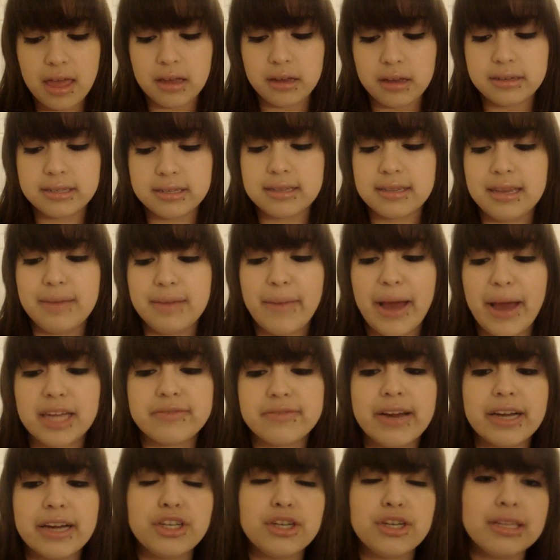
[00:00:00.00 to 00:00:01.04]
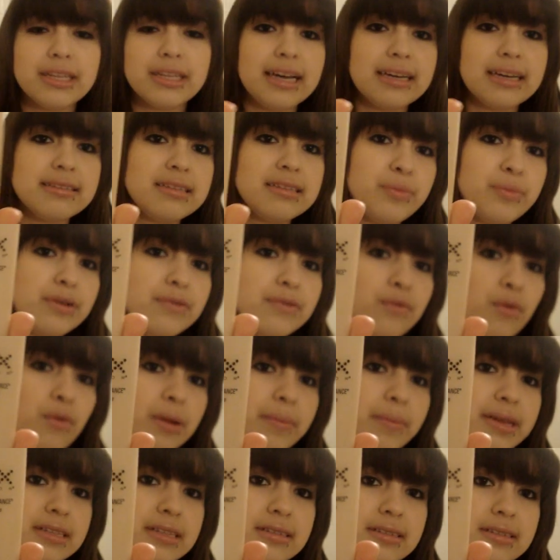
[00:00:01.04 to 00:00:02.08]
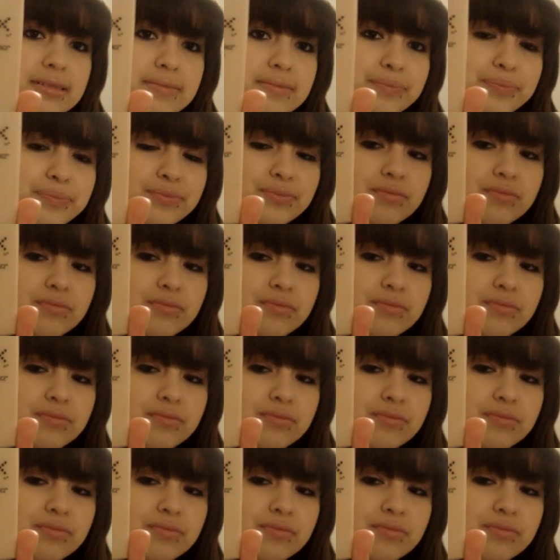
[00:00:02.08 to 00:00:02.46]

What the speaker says: It's the MaxFactor Lasting Performance.